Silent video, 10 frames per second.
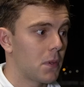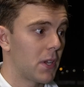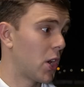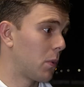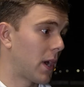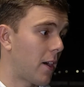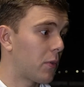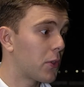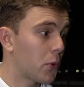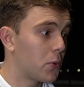But, you know, we're
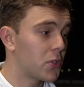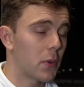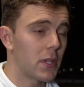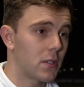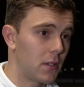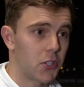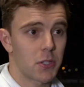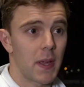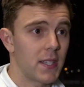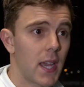halfway through, so it's
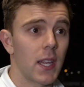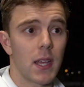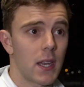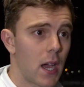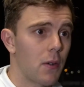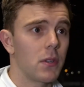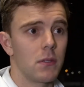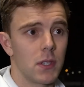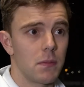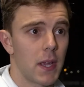just maintaining that now
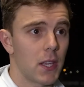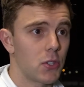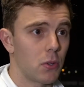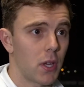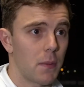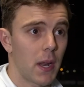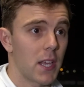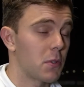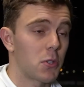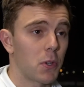and making sure that I
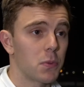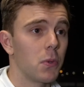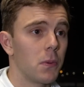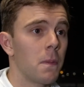play as much as possible.